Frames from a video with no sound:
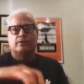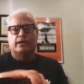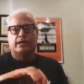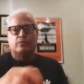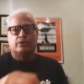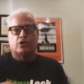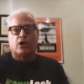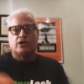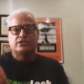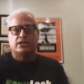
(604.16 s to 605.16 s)
it would
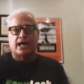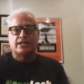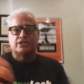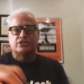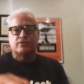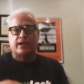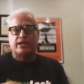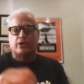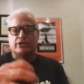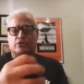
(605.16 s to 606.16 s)
cause a lot of strain
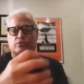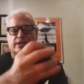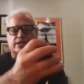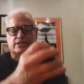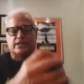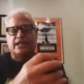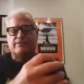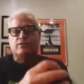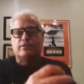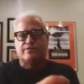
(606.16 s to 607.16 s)
on your wrist, even if